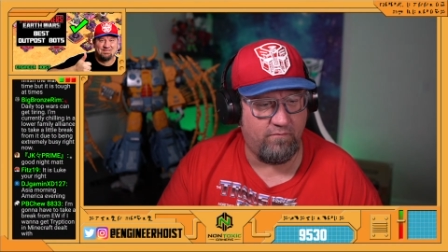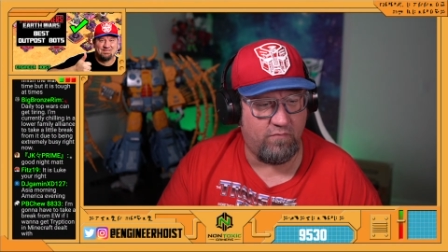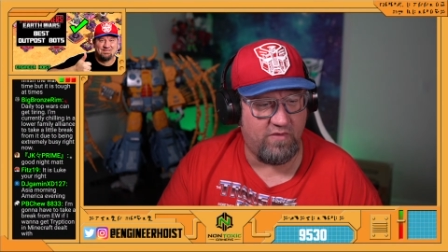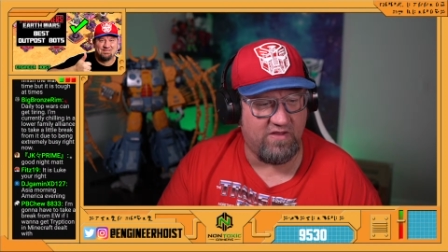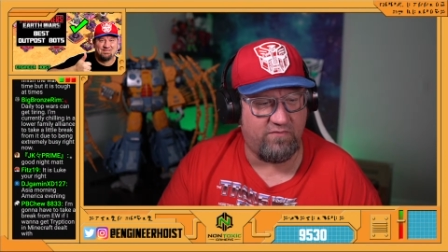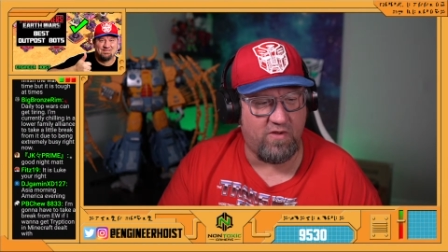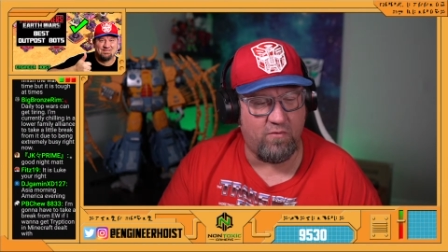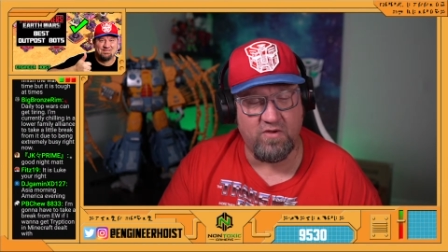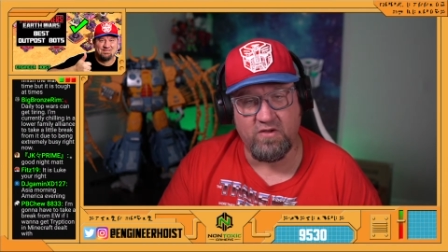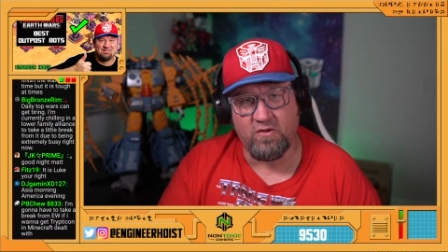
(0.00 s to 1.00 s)
But that's why
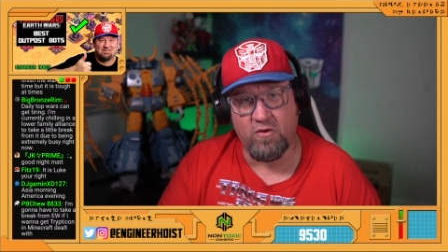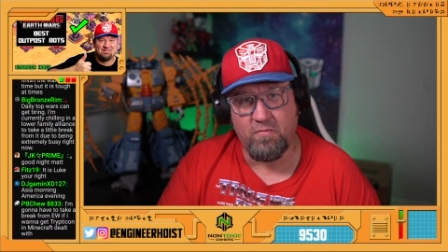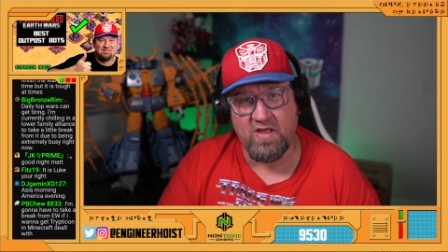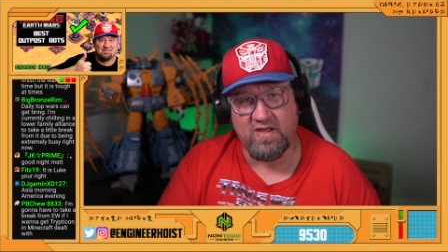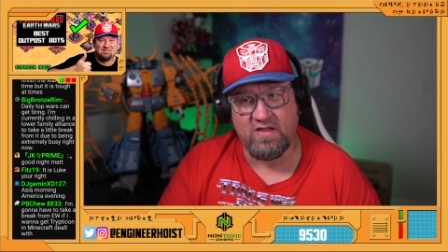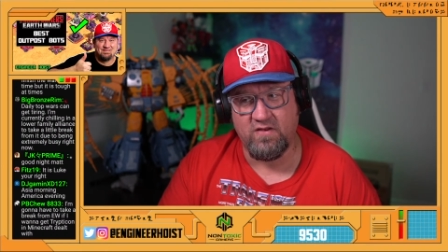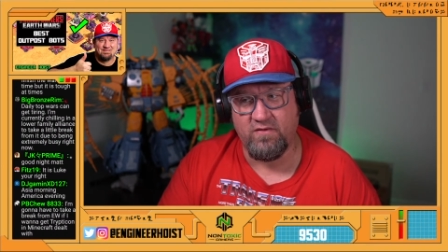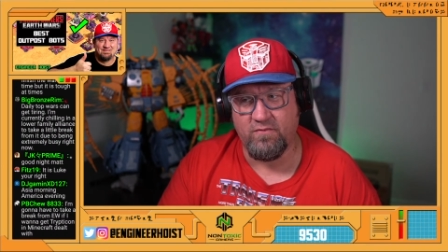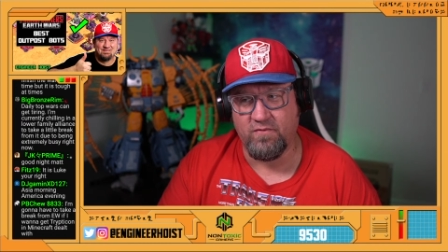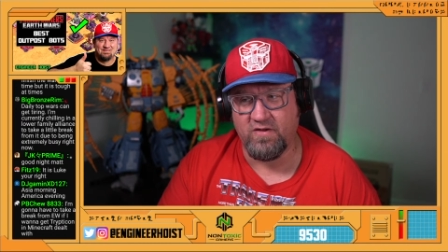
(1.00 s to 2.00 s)
when you go back and
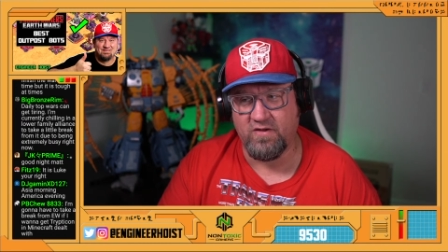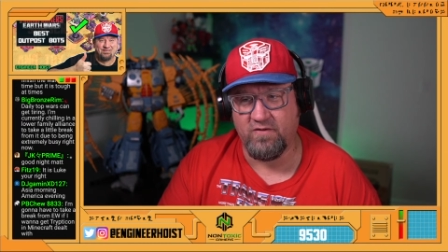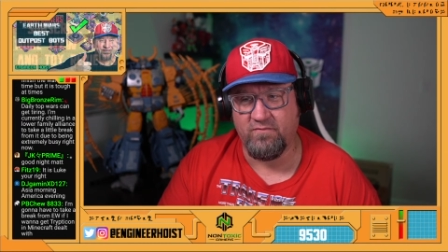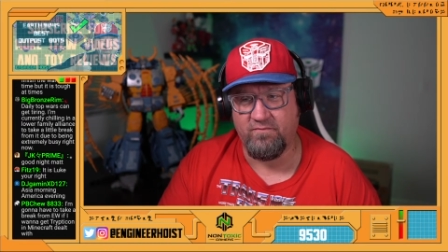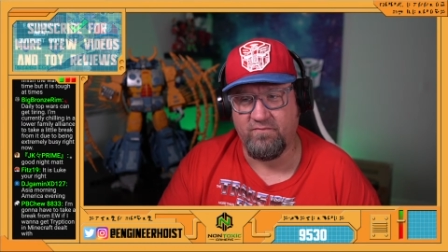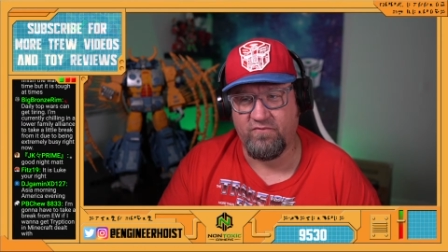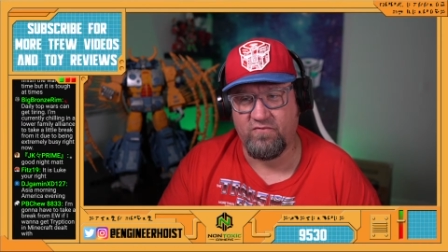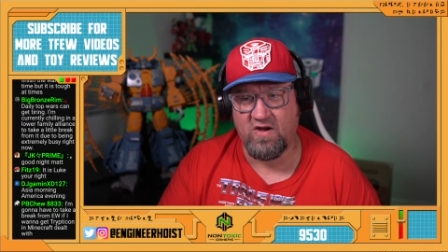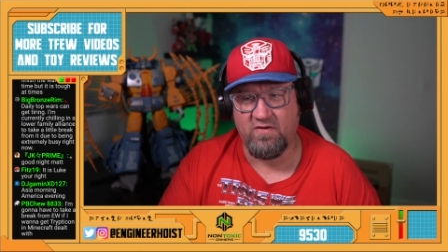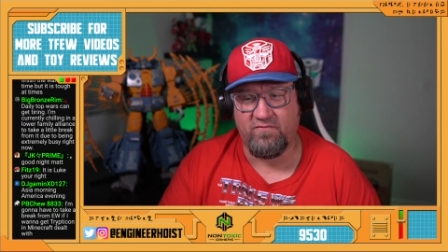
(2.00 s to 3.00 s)
you
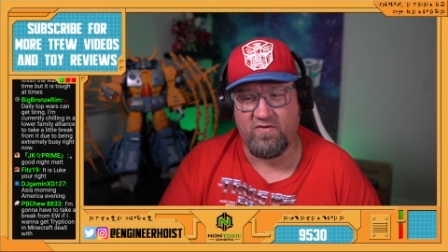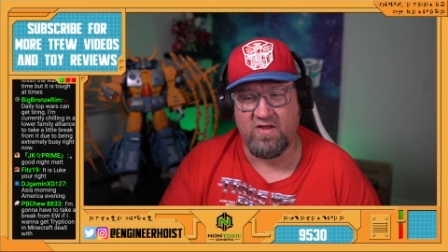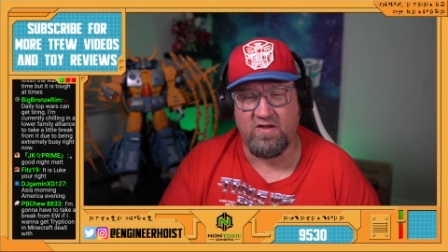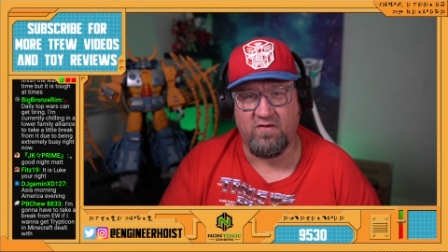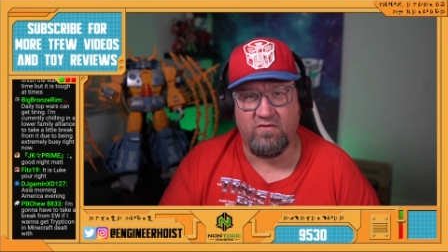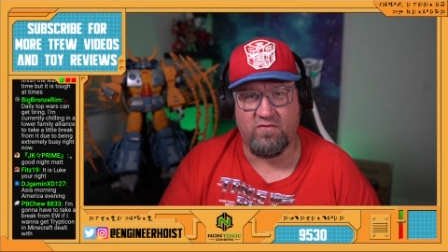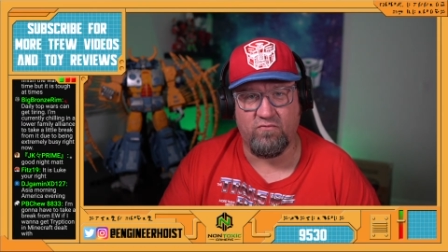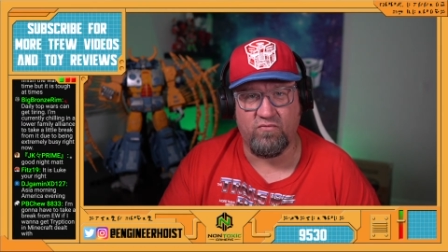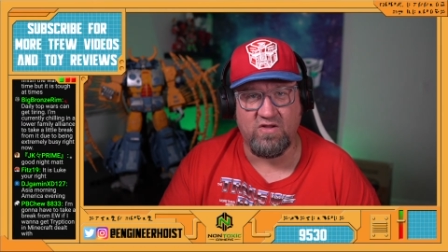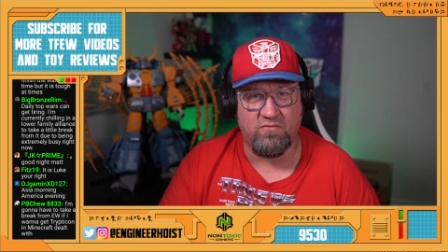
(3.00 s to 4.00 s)
try to find
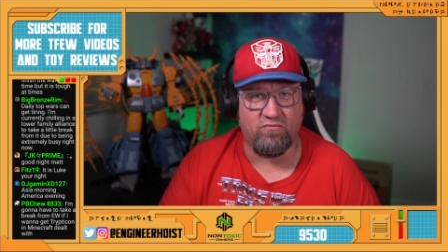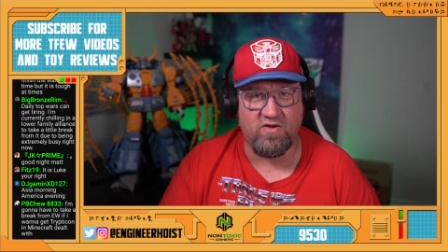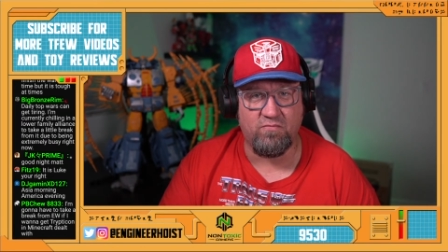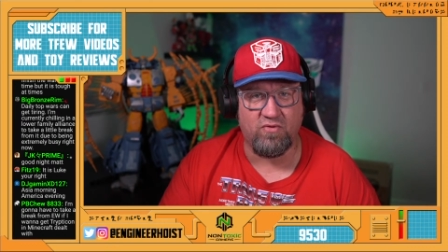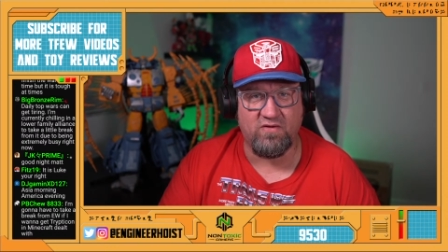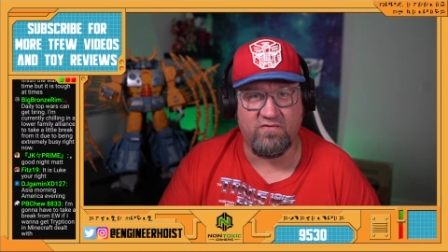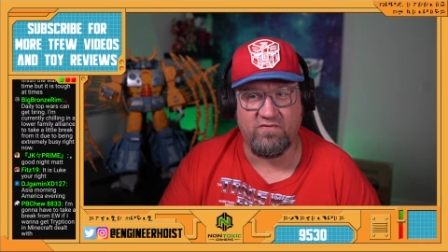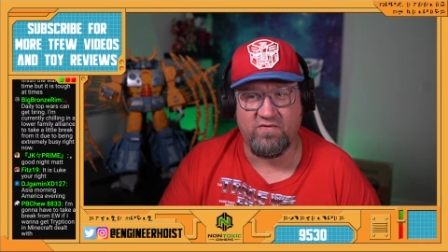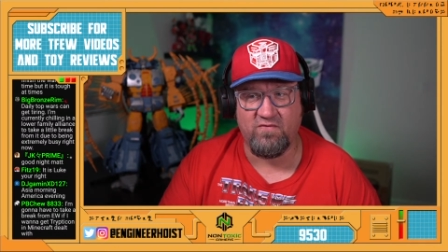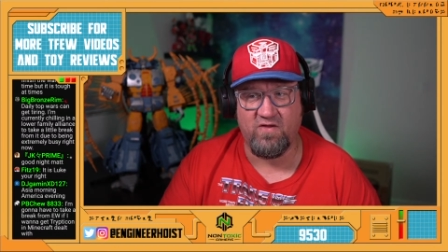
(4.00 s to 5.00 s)
reprints and
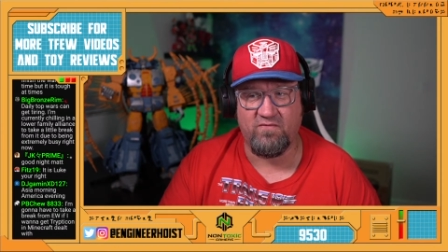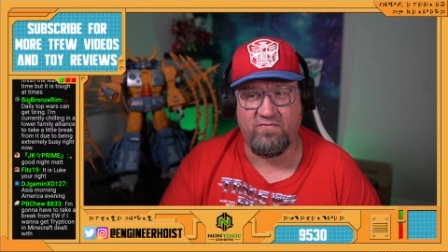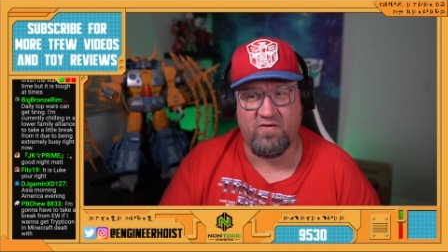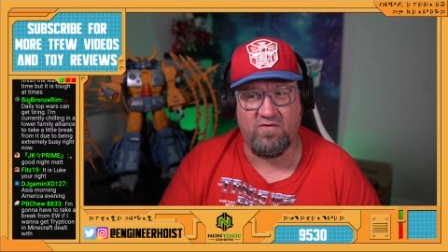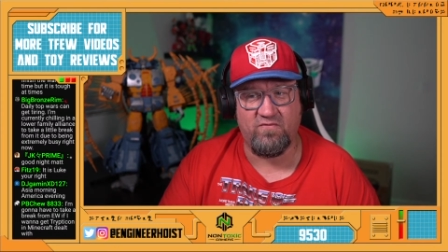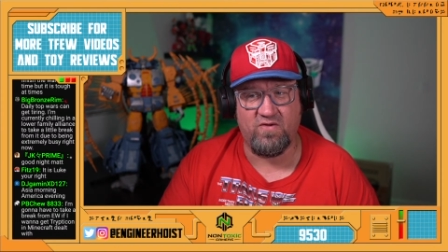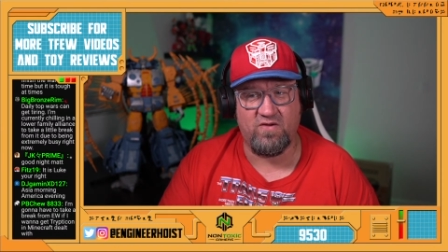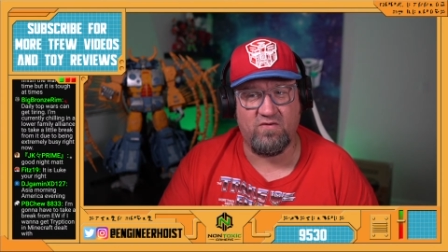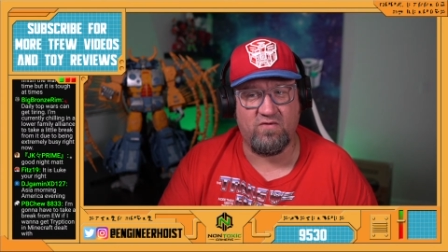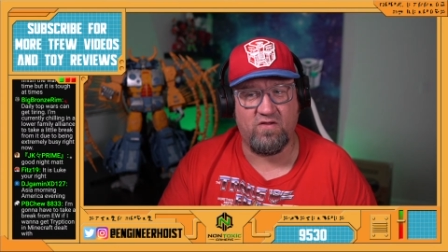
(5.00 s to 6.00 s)
stuff of
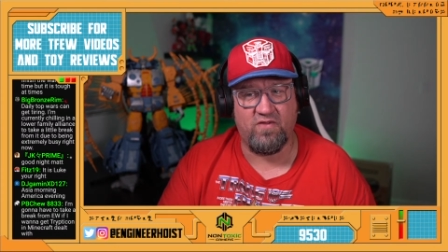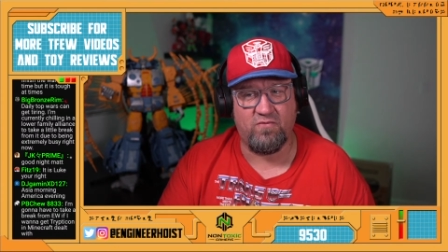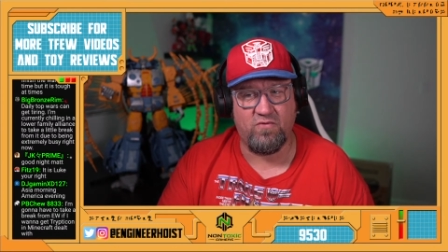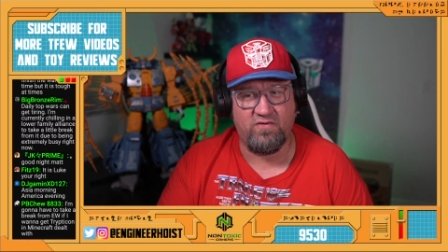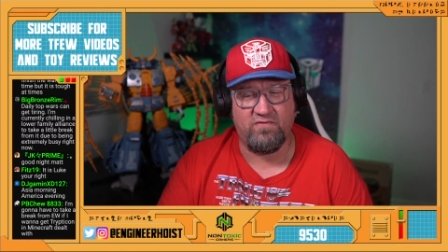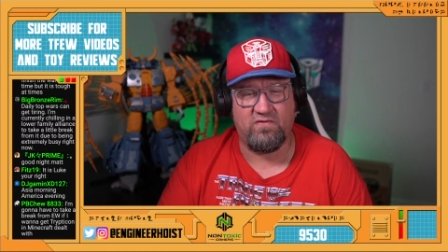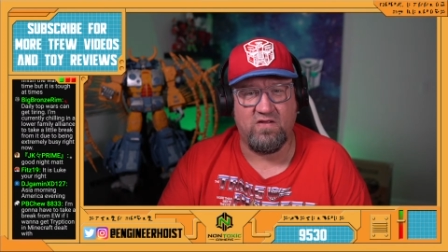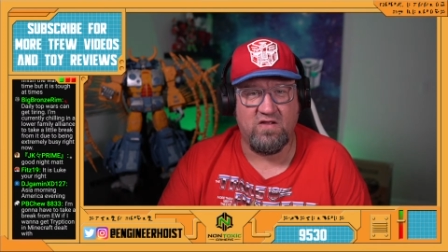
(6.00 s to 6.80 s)
other ones,